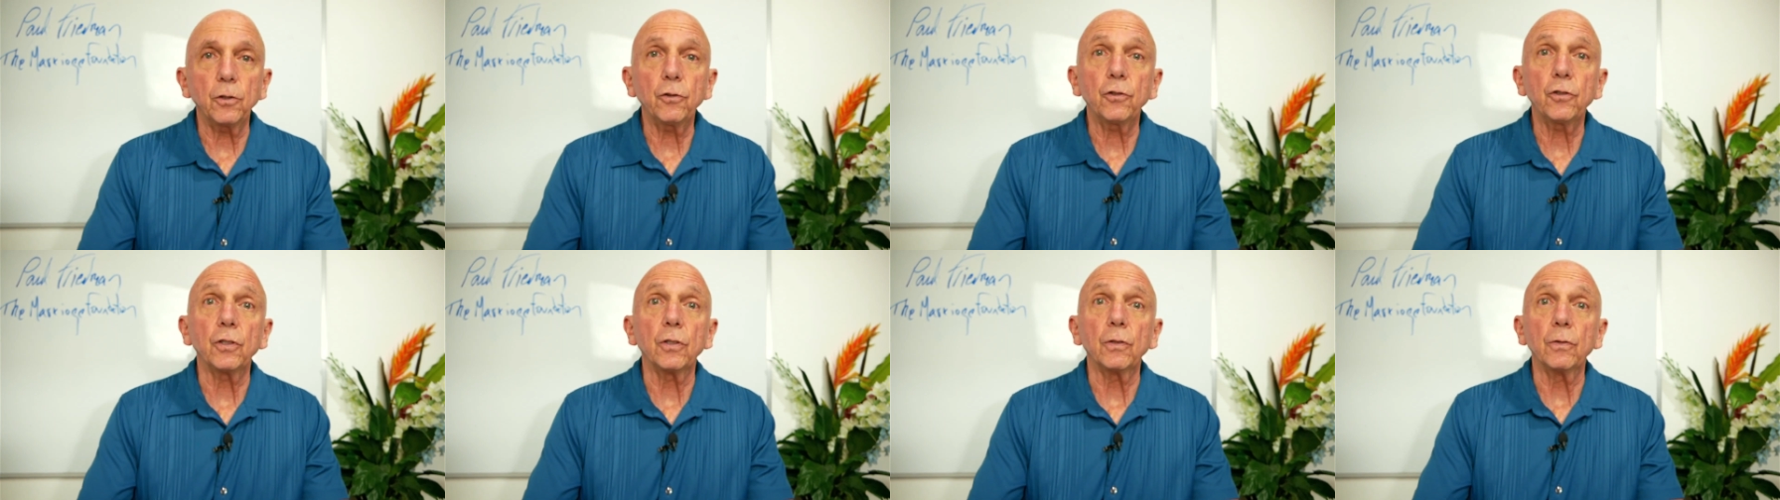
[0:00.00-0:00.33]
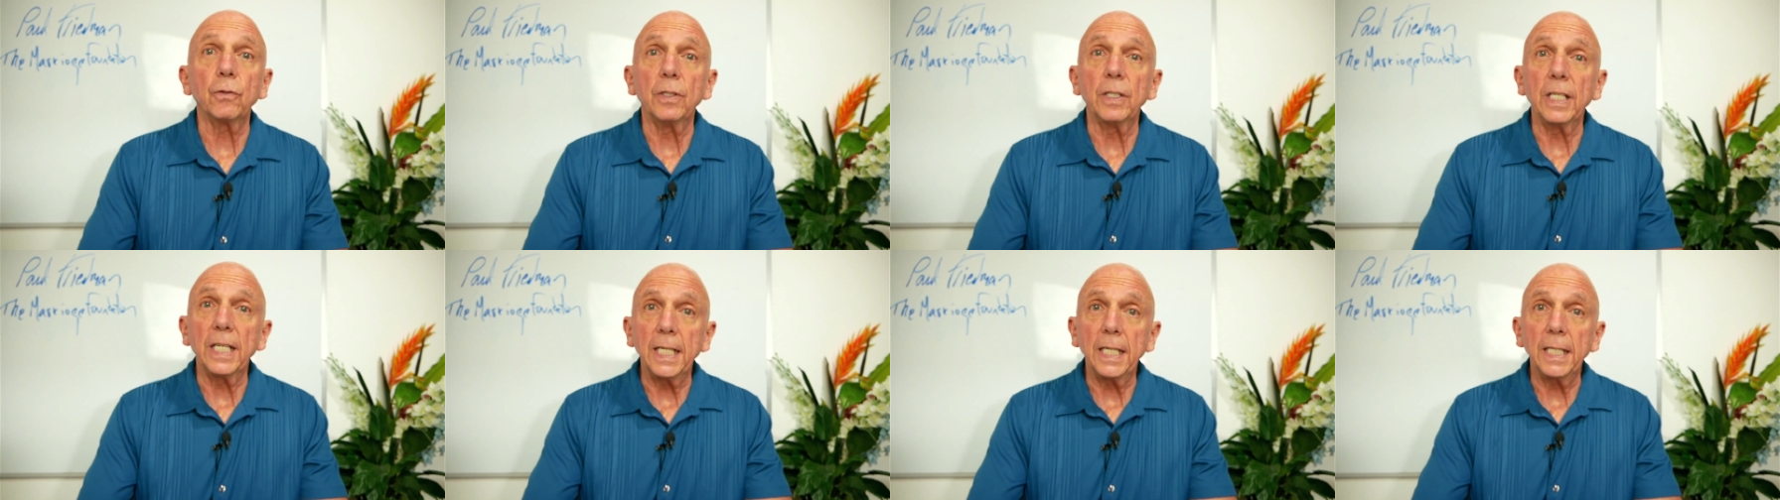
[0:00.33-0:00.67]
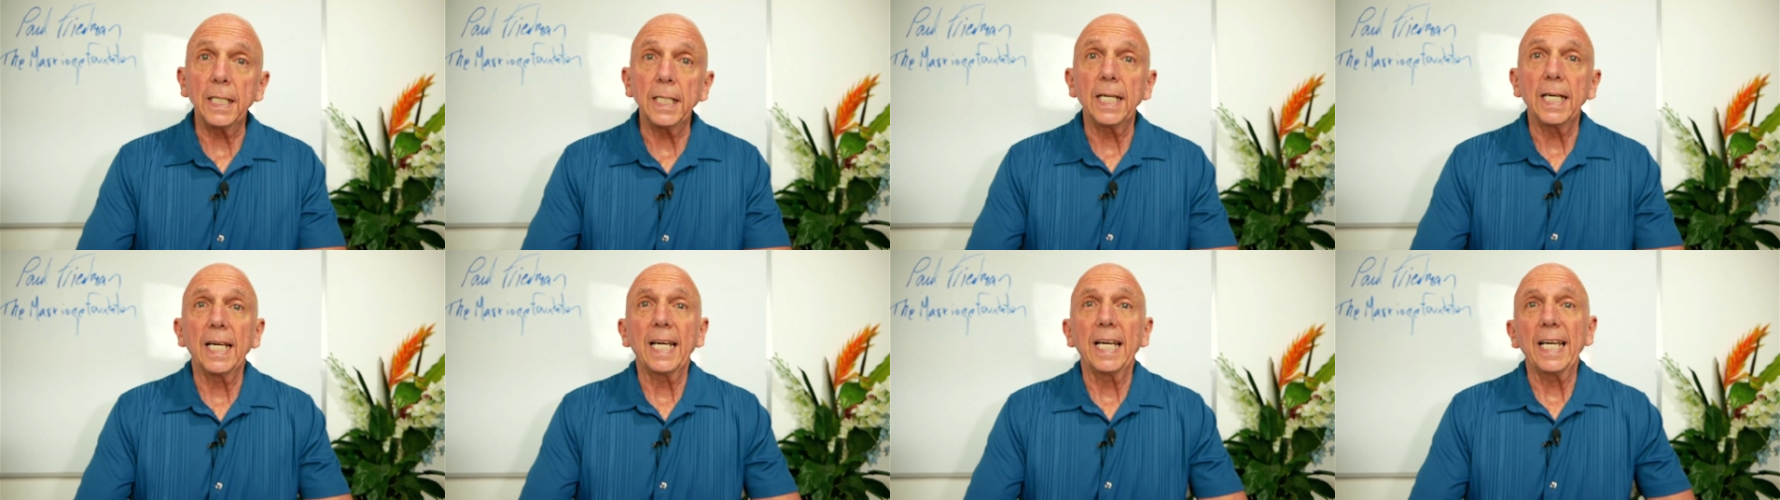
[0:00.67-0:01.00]
you need
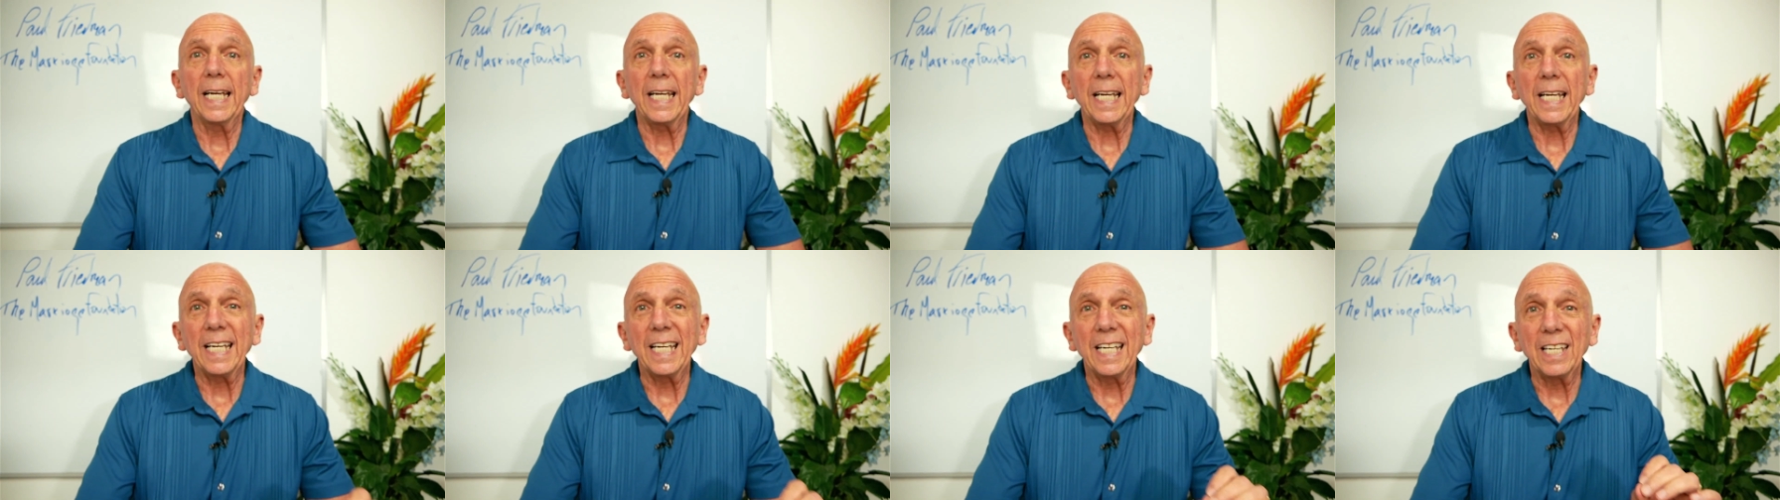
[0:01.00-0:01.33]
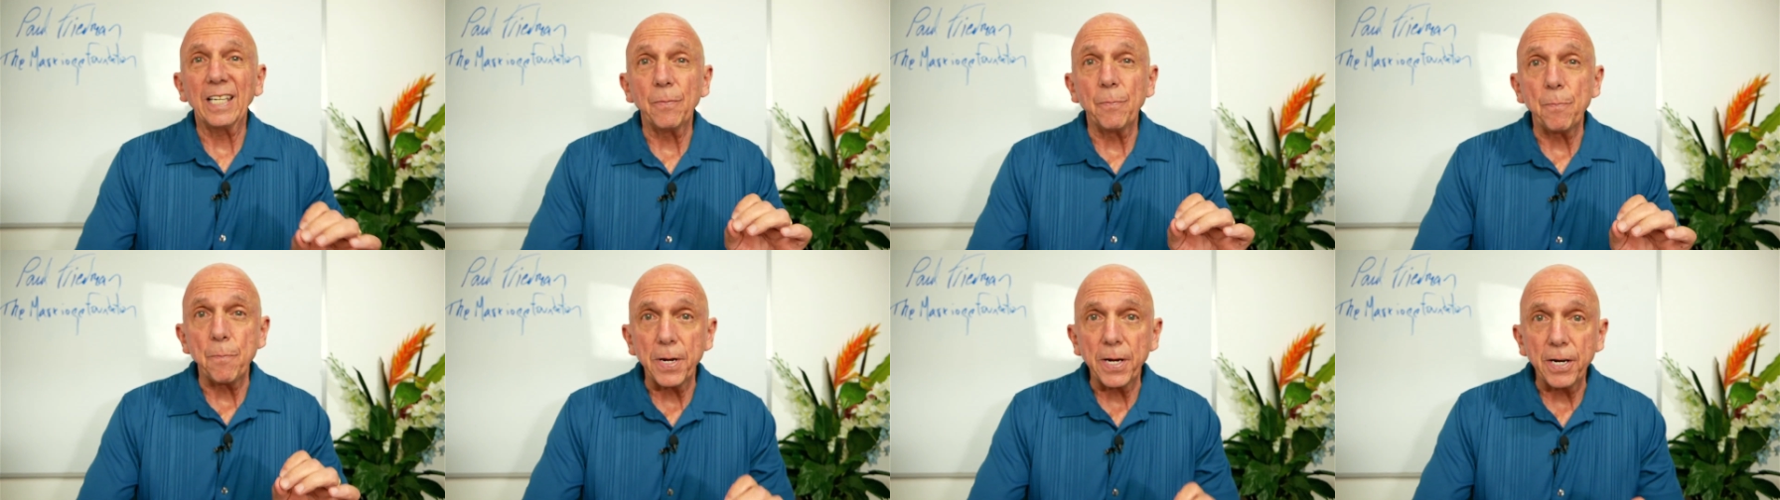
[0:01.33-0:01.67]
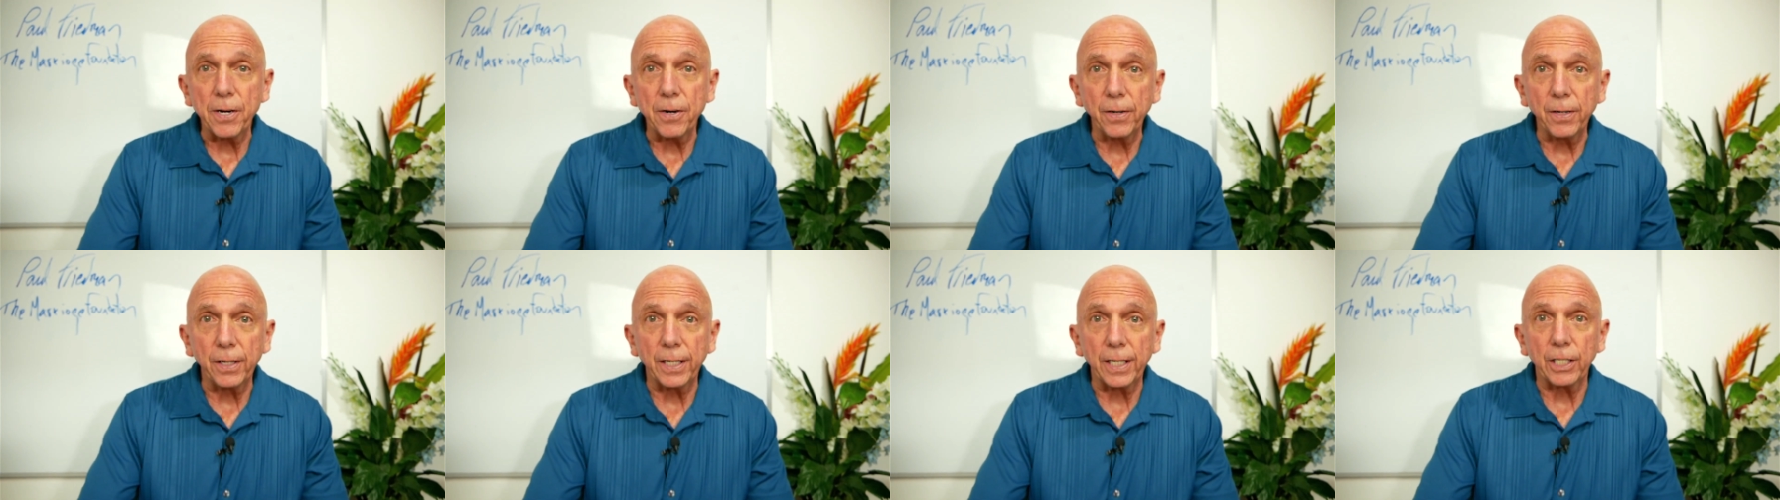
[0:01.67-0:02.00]
in
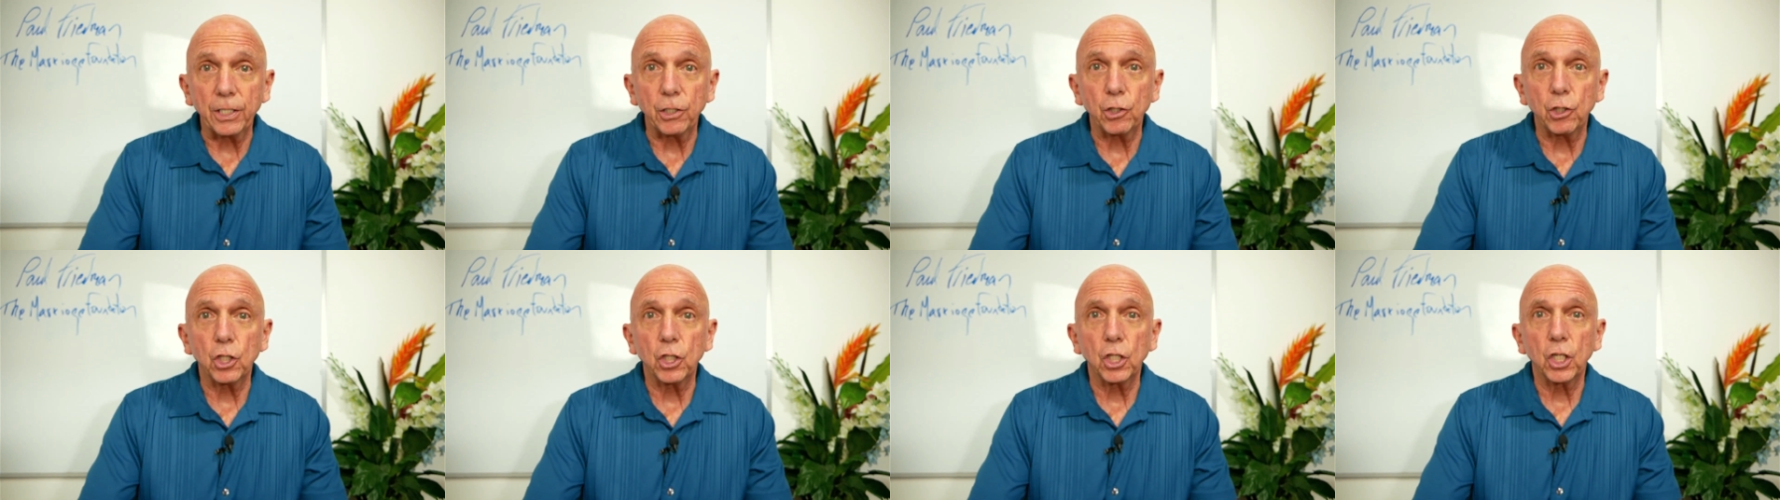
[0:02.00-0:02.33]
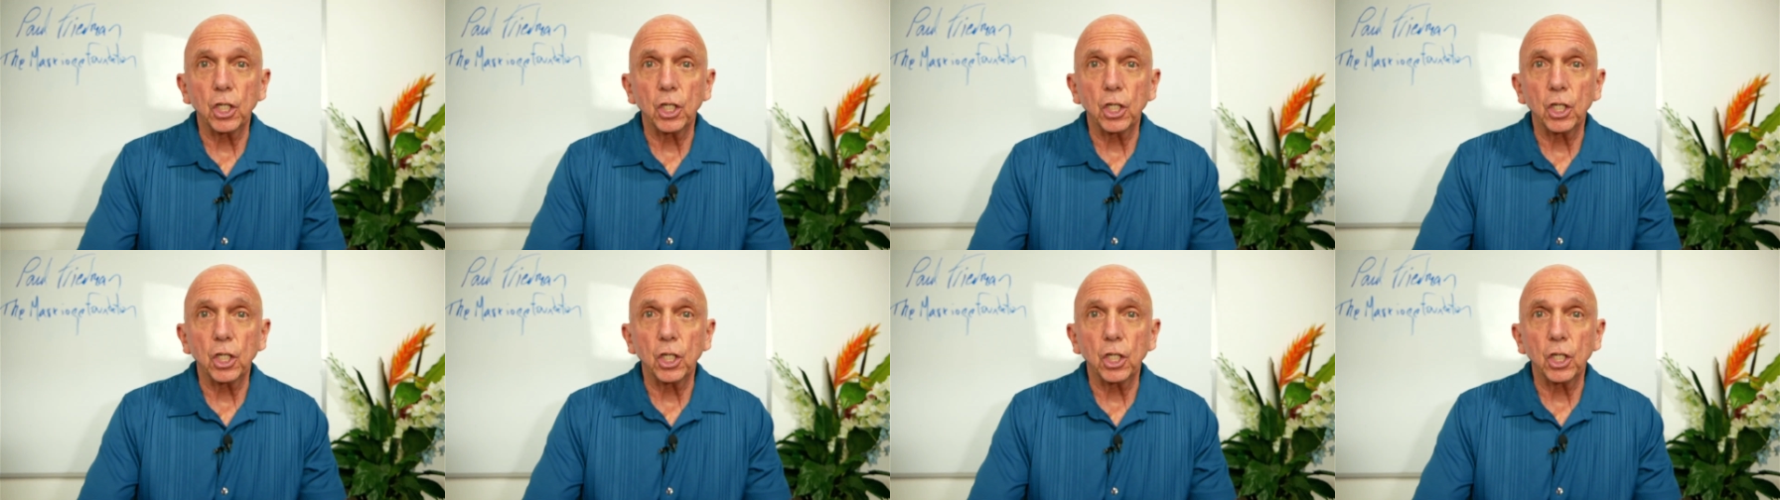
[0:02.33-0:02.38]
marriage